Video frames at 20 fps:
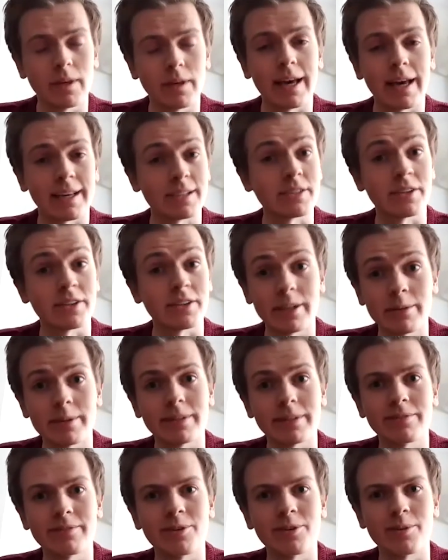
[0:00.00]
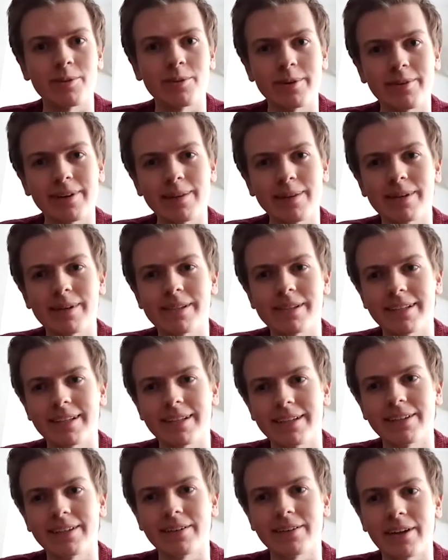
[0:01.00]
anxiety ridden for me, really, because I
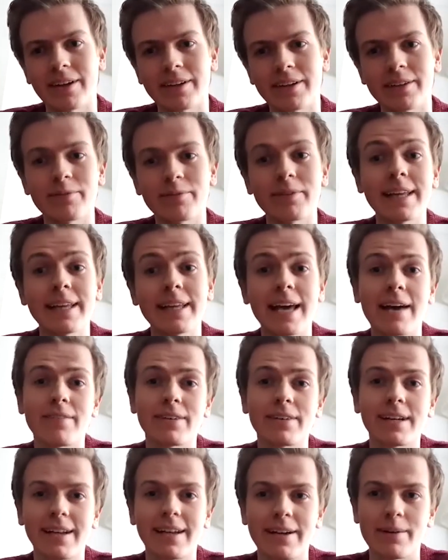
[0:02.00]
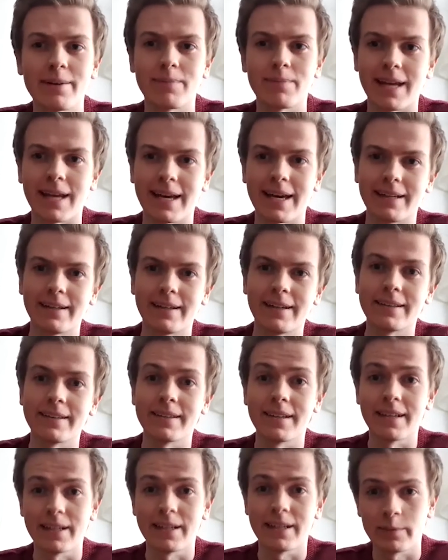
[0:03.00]
didn't really have a clear plan in
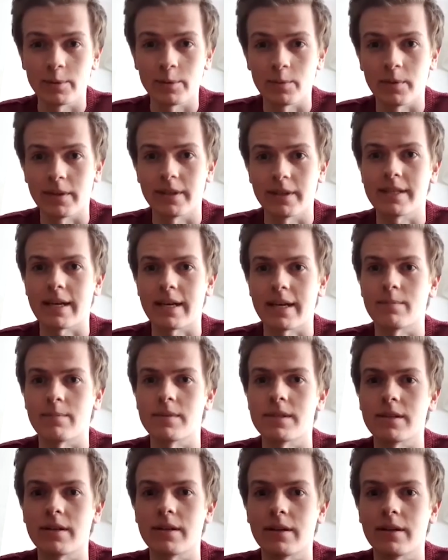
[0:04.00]
the lead up to my exams.